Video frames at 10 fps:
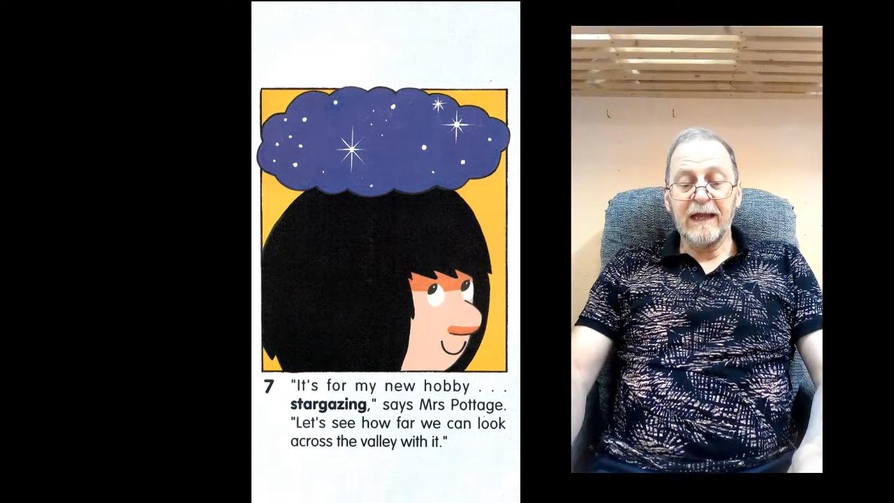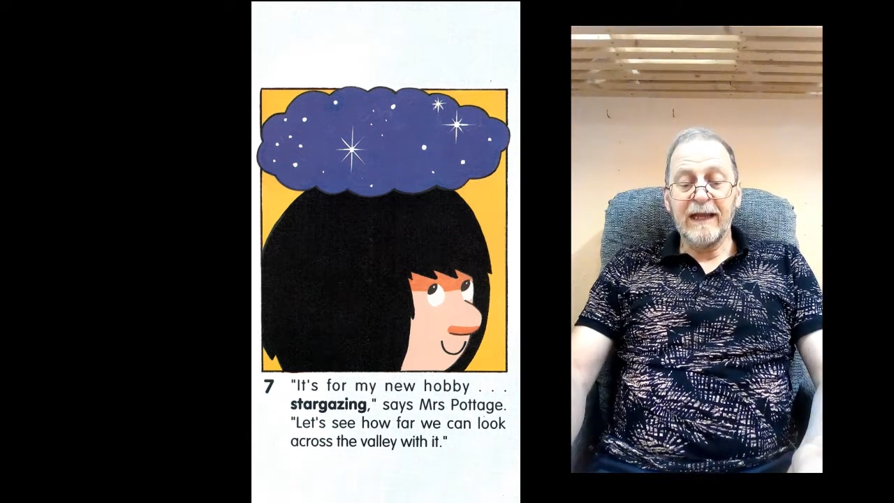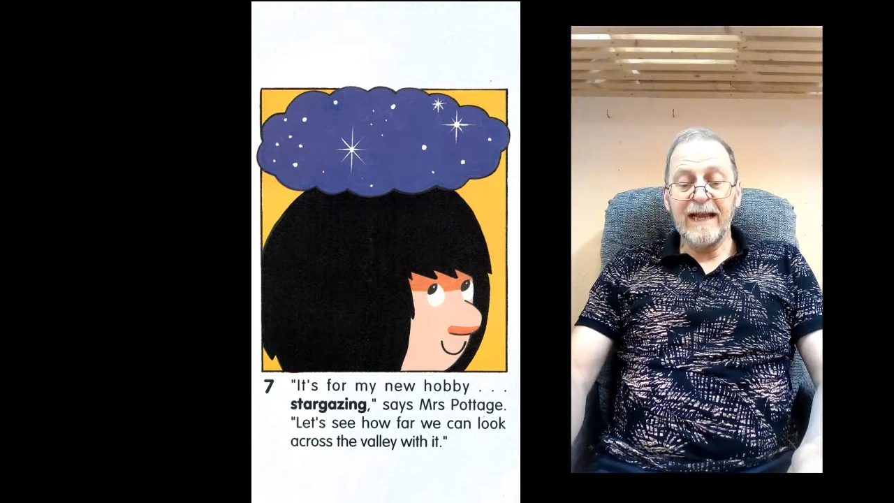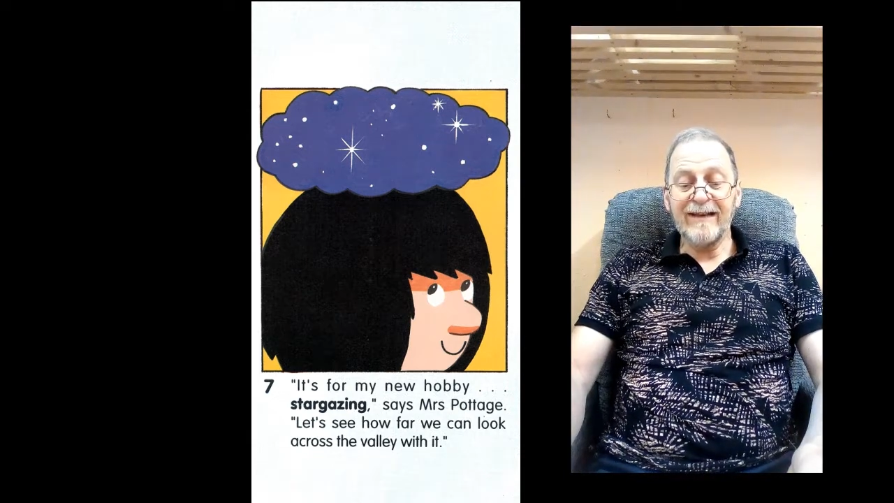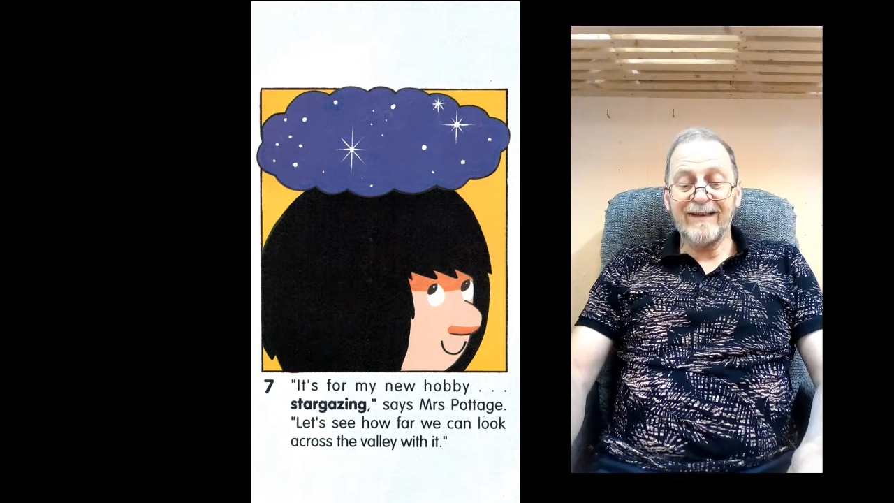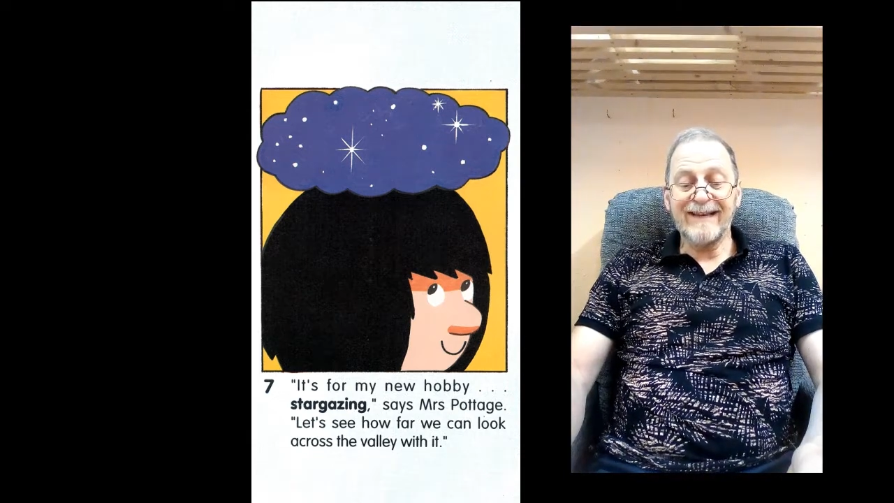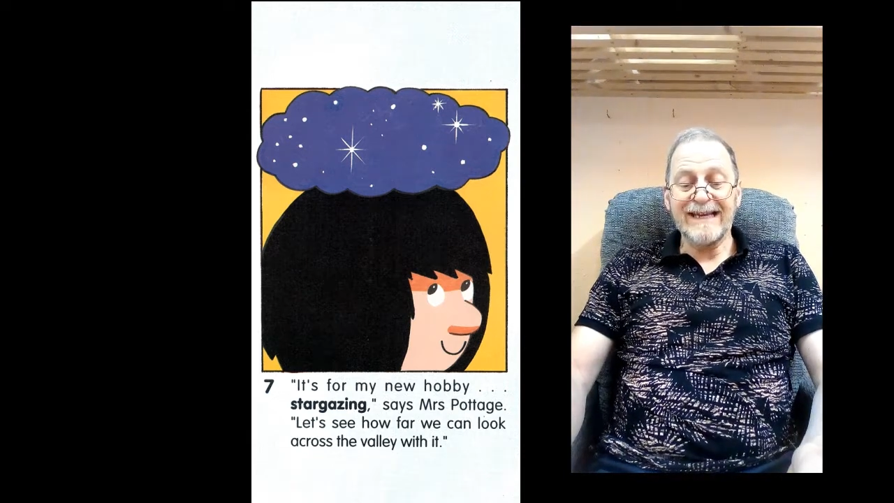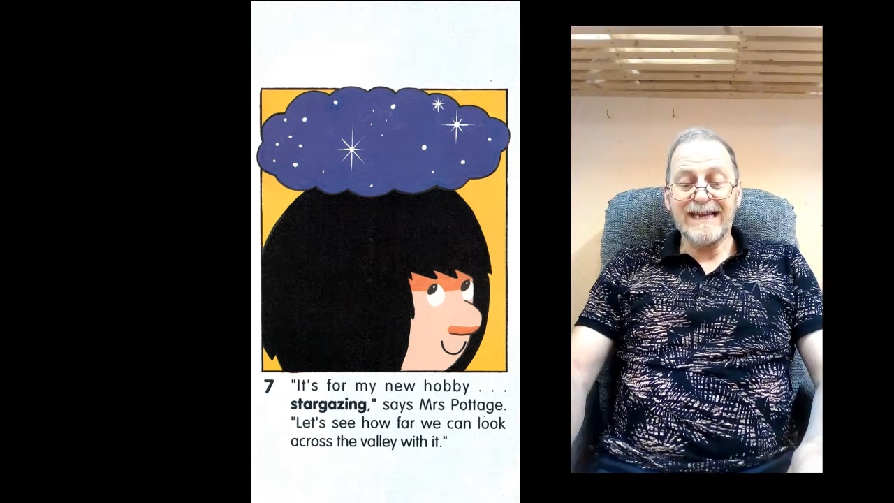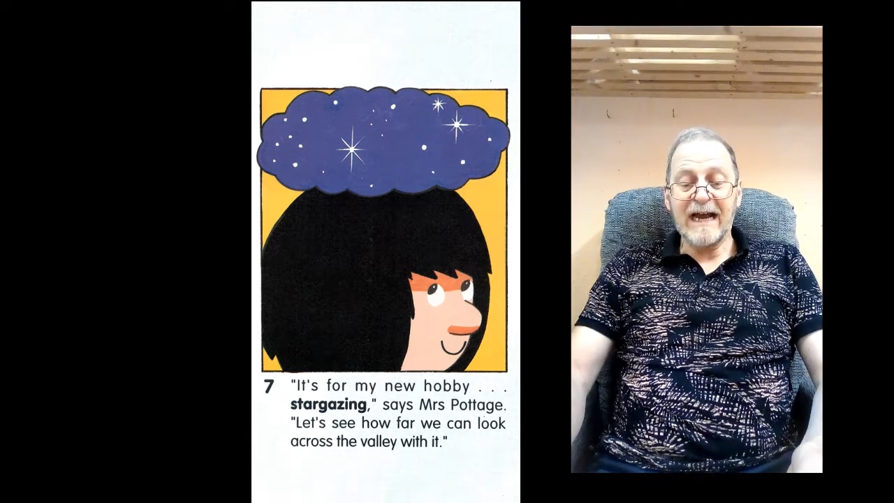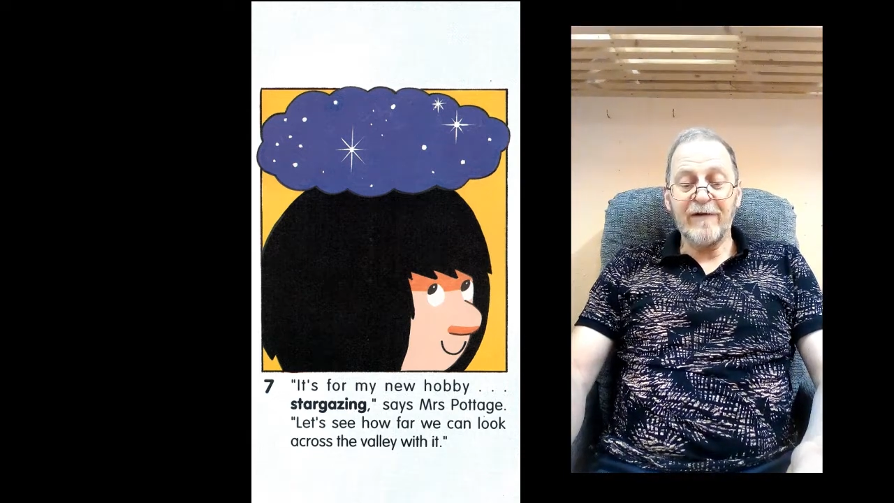Let's
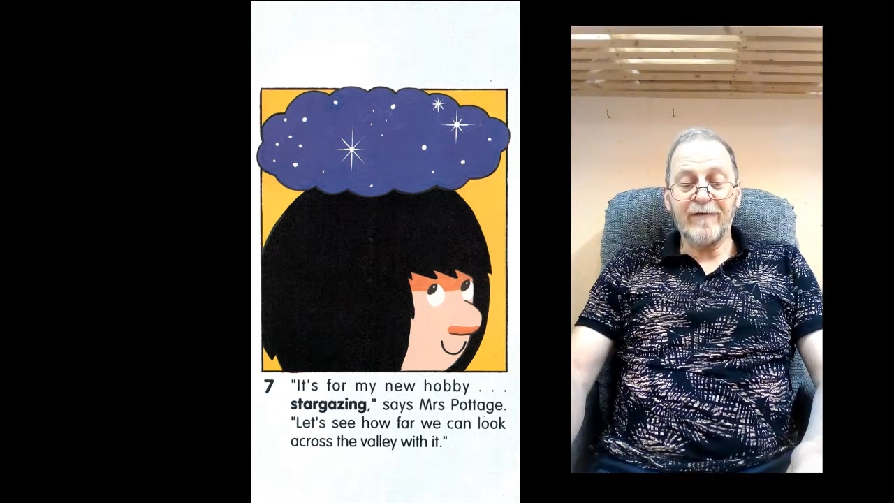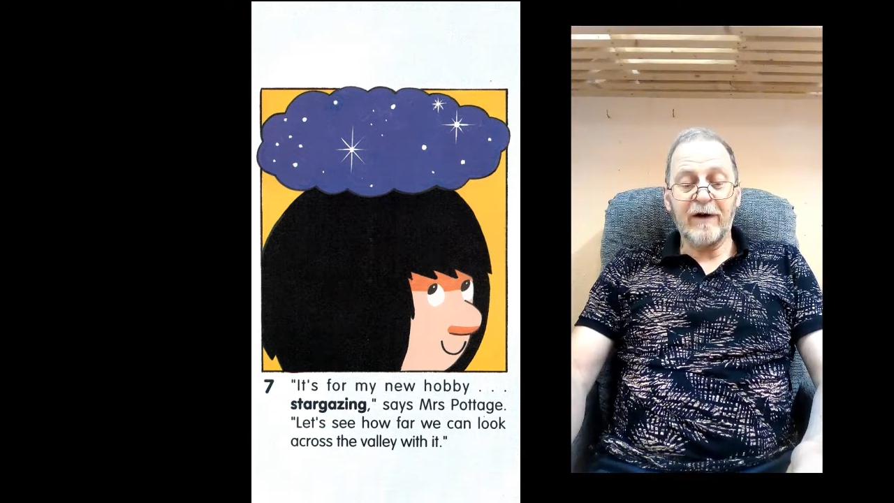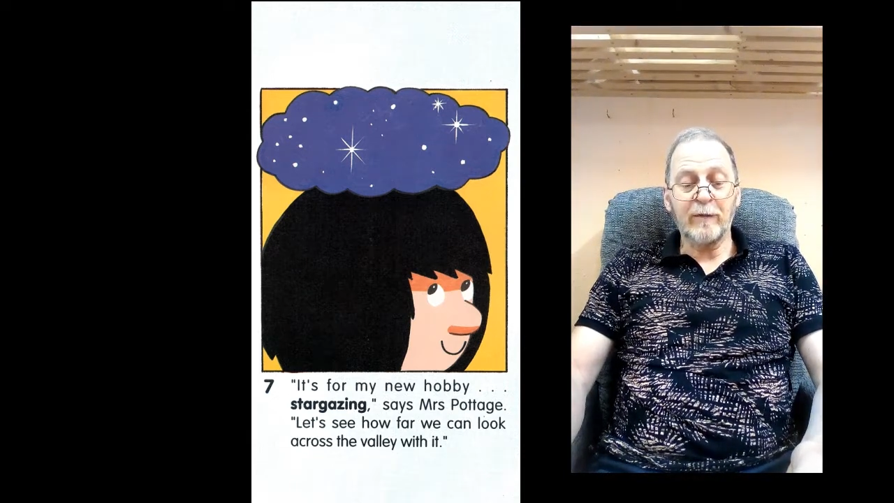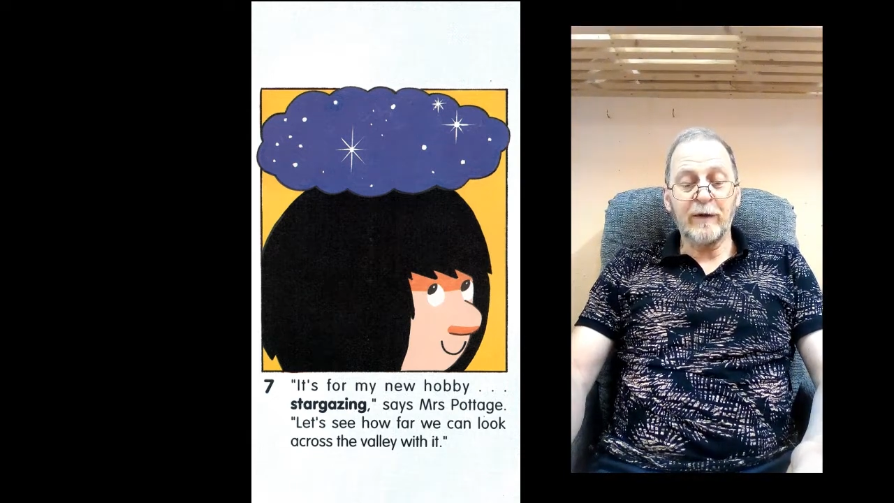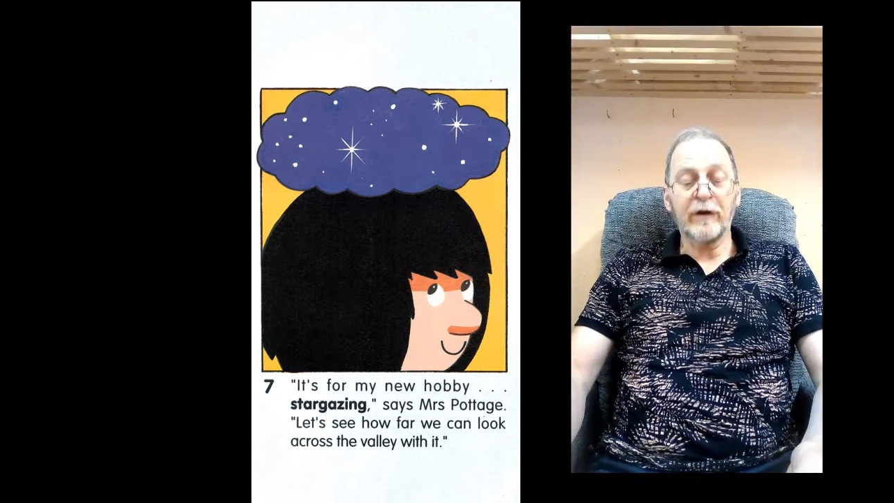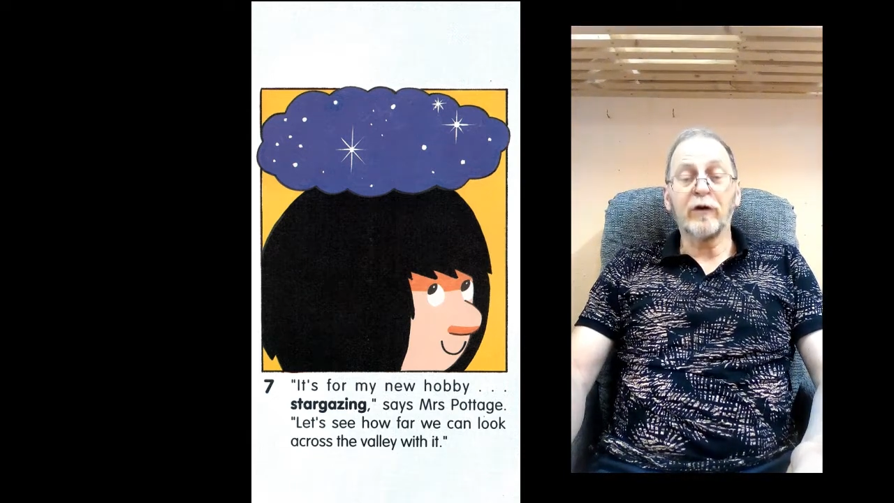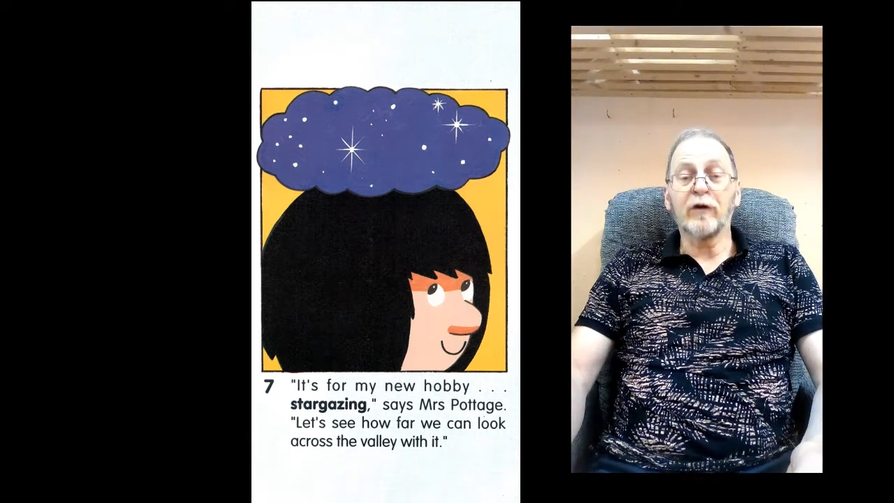see how far we can